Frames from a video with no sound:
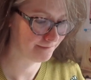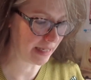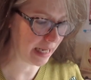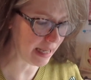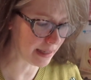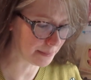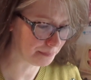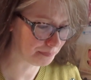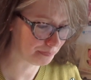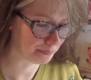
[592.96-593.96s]
Yeah,
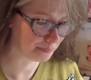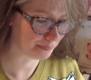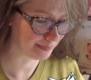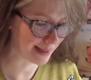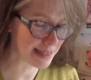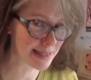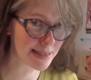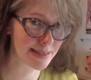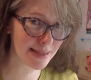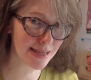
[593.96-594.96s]
let's
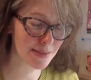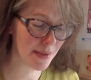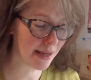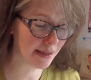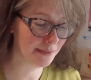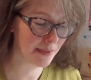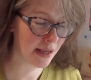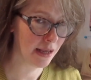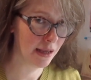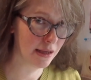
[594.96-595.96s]
make a
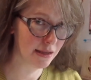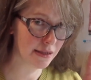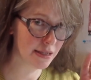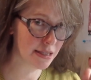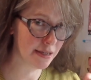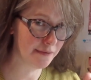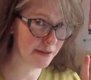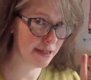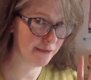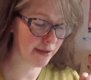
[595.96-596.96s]

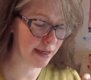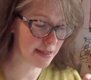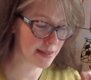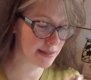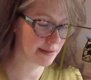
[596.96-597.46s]
Tiffany vase.